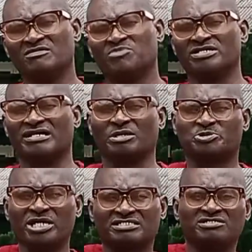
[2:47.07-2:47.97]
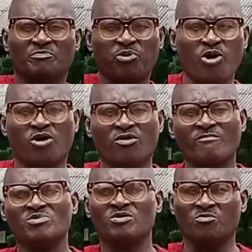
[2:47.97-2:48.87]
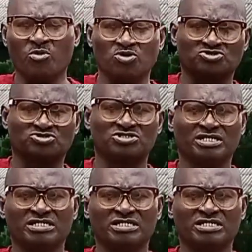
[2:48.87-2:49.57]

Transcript: but it affects the poor most.